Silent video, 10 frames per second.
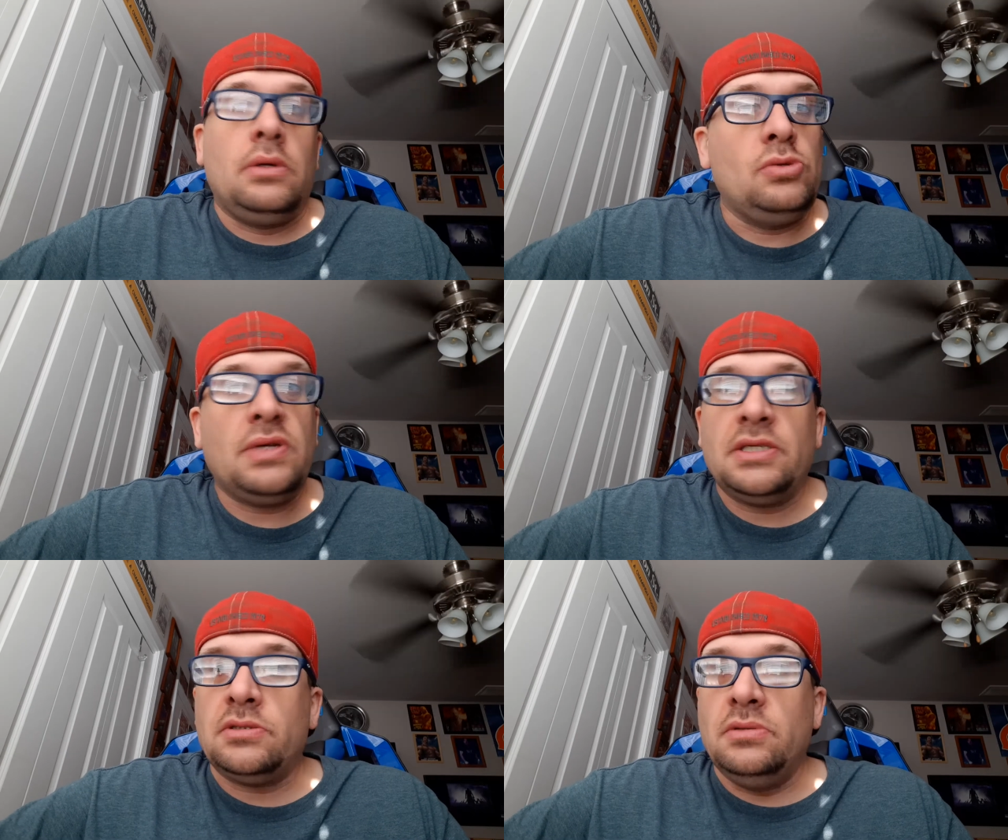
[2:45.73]
You
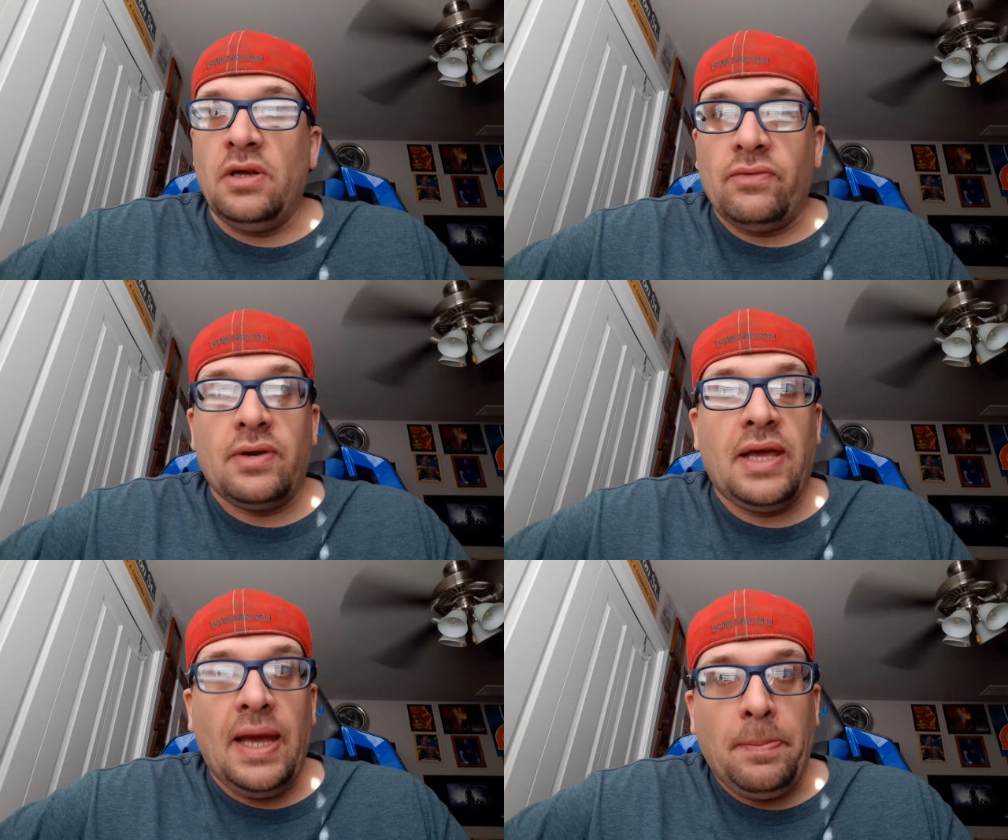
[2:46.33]
guys are never
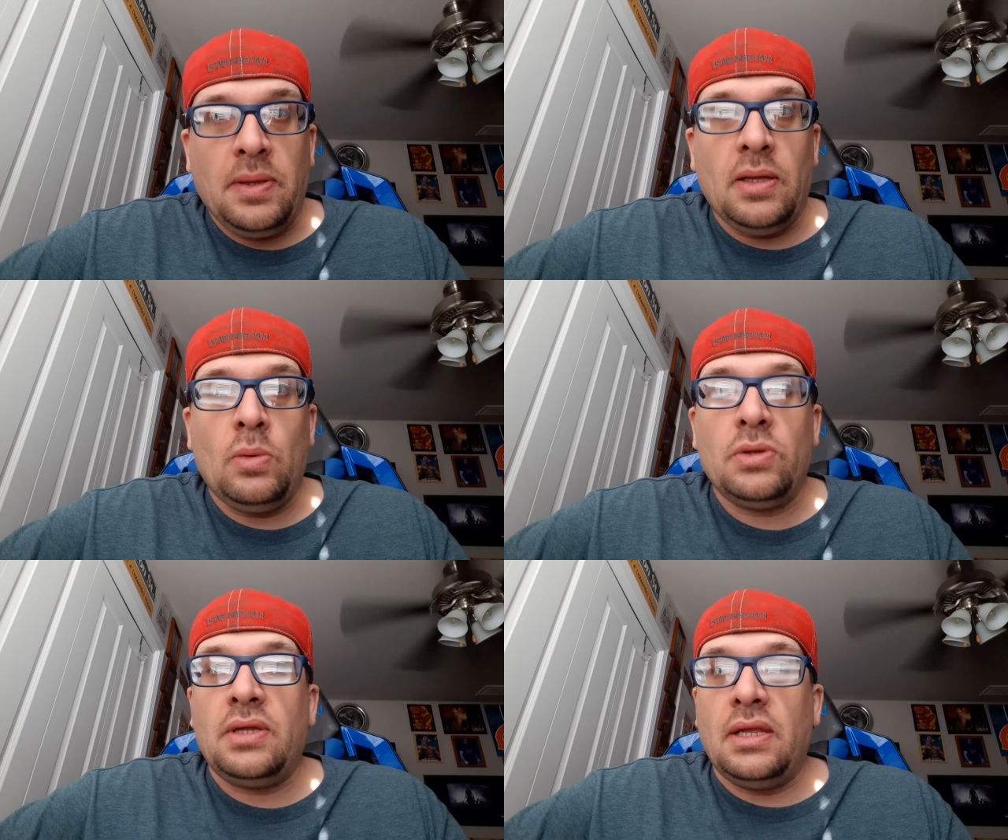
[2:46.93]
happy
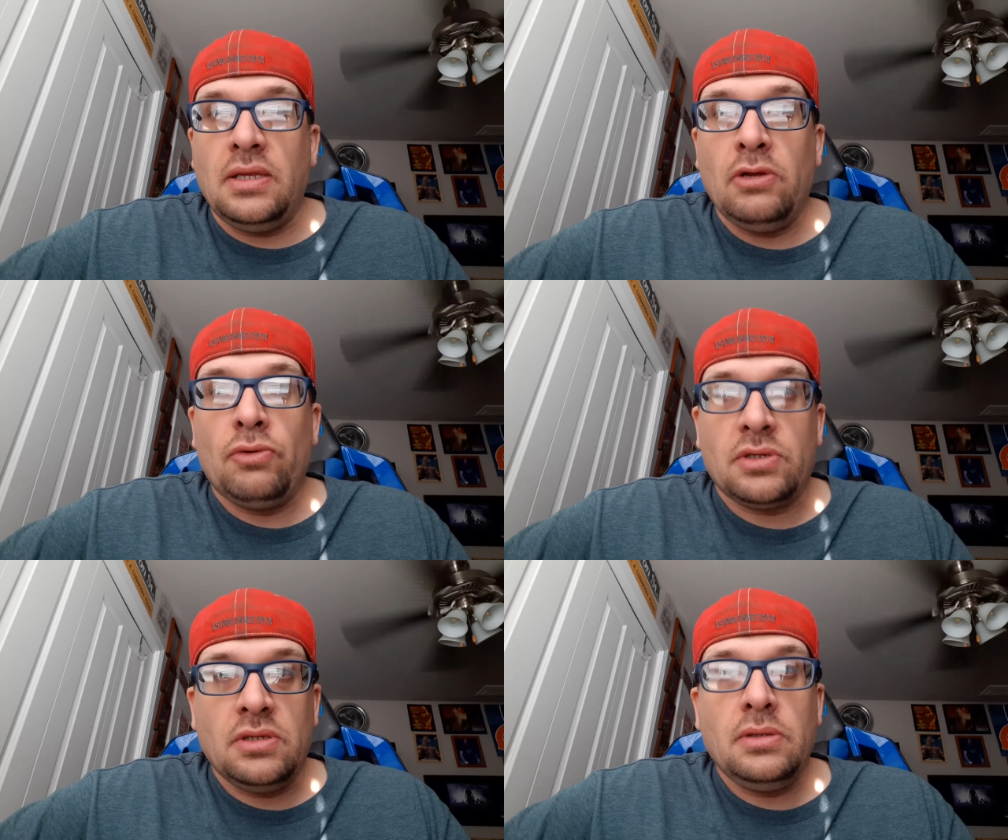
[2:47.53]
with any
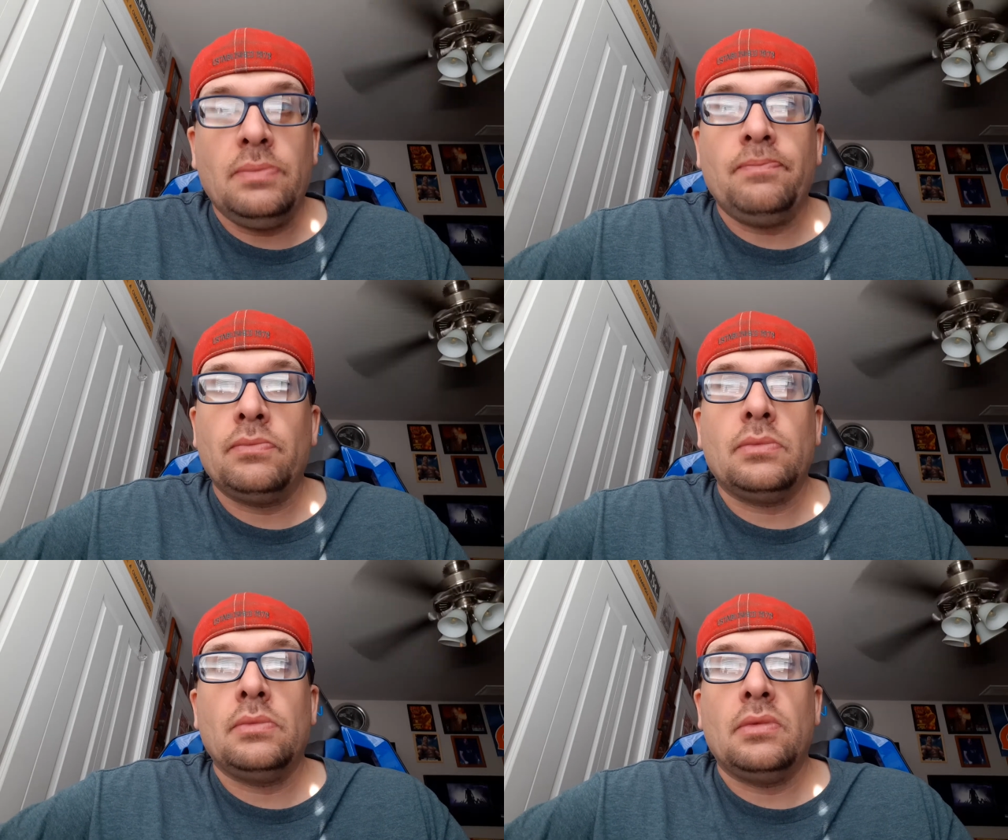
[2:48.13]
wrestling,
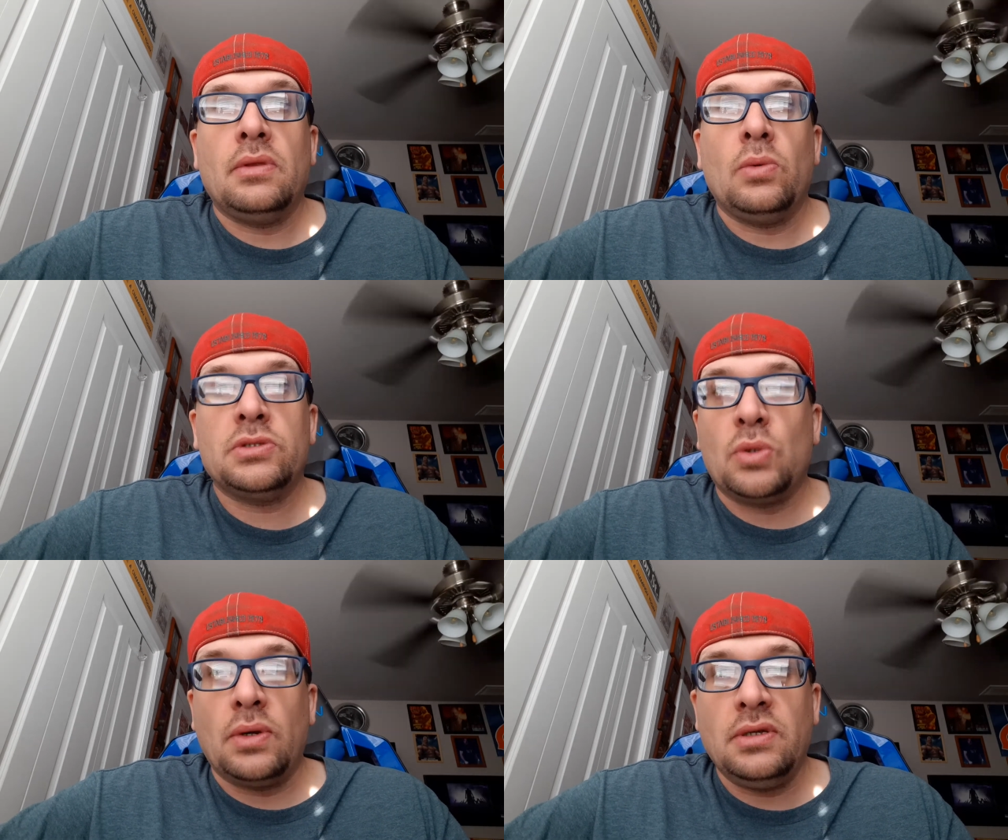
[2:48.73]

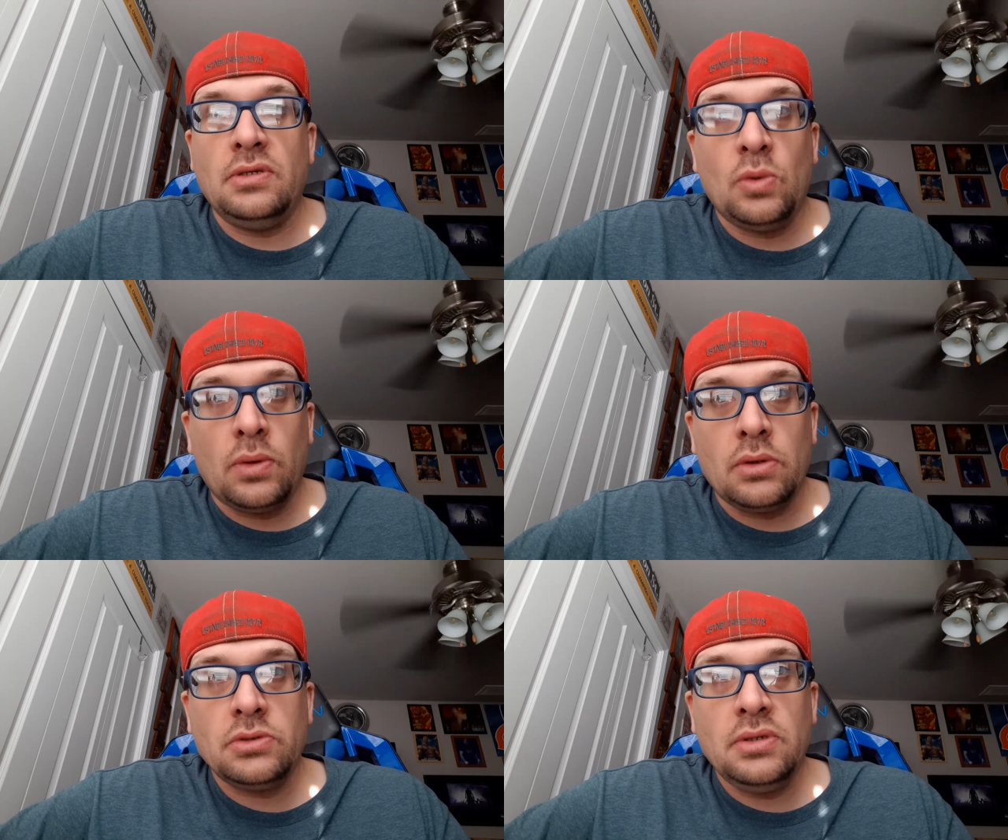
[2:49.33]
what's going on in the
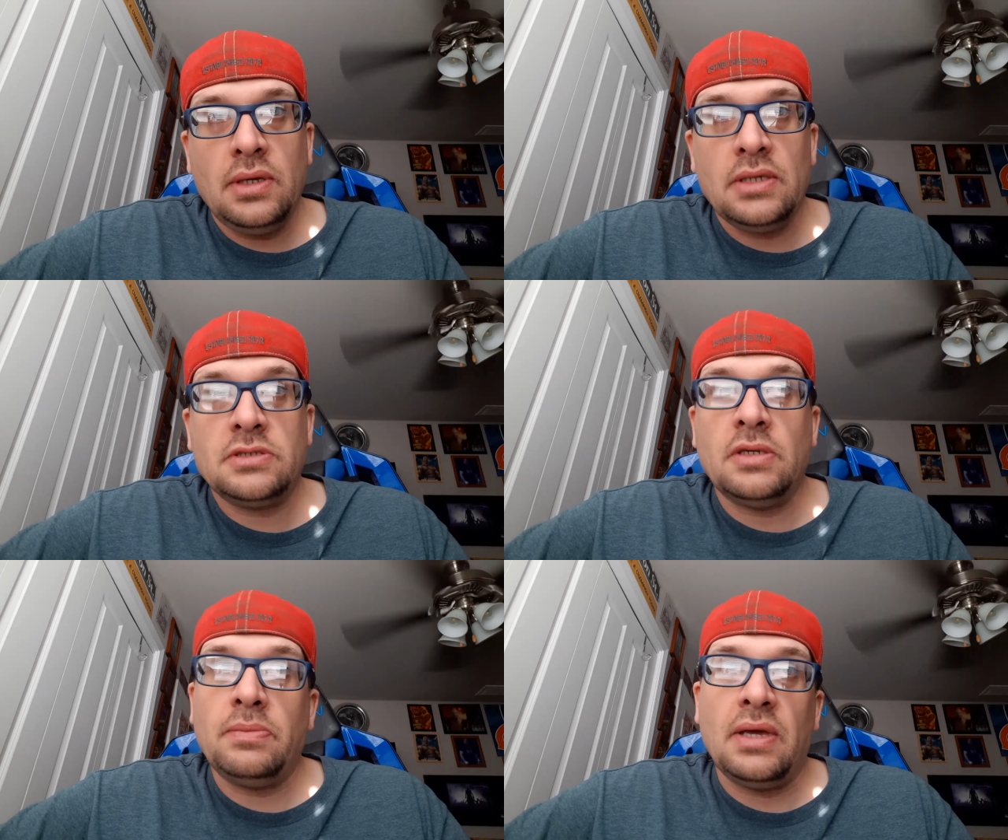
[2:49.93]
world today,
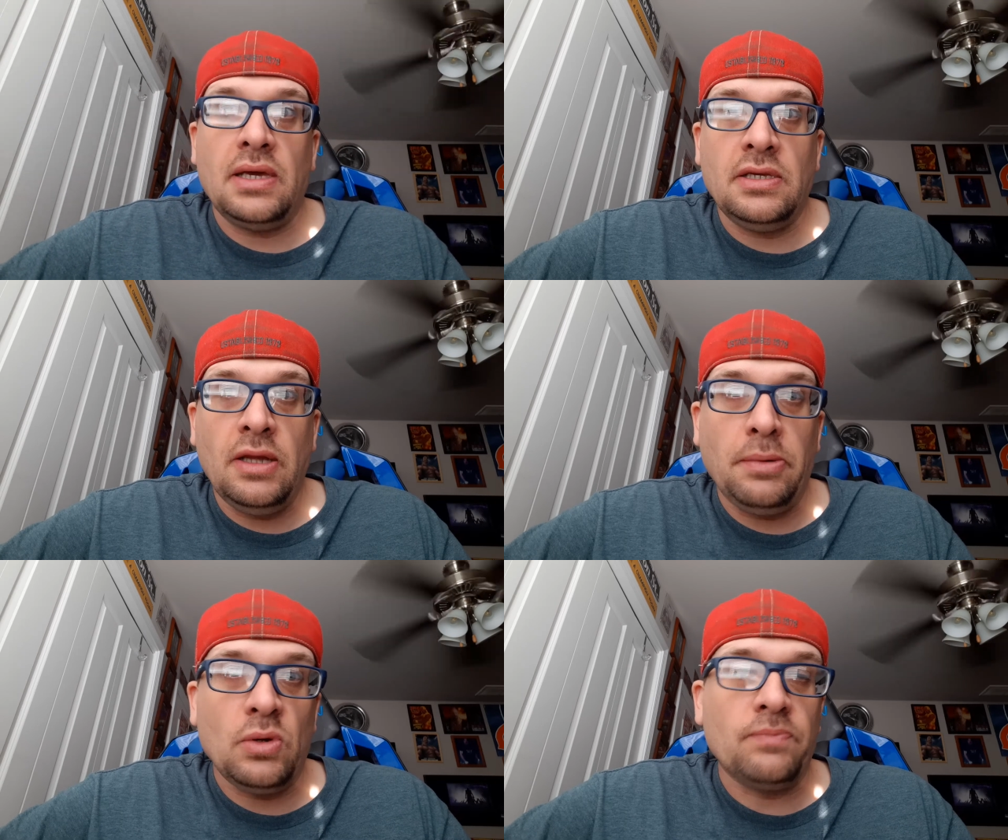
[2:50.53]
except
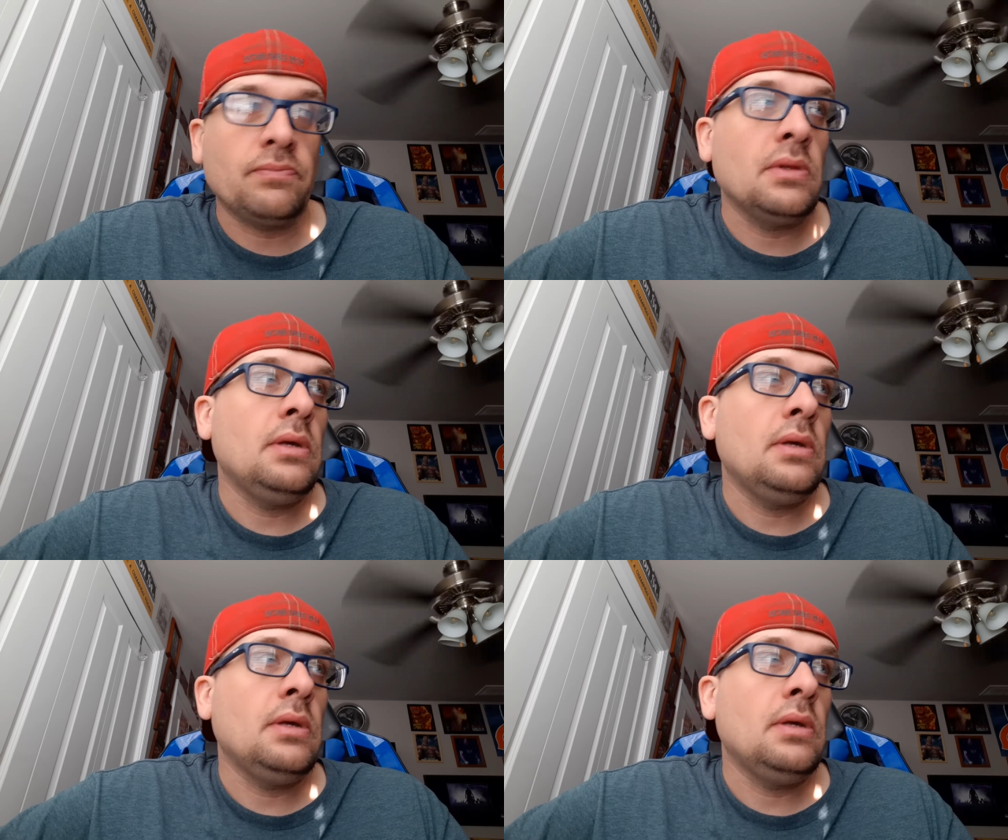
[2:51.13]
AEW.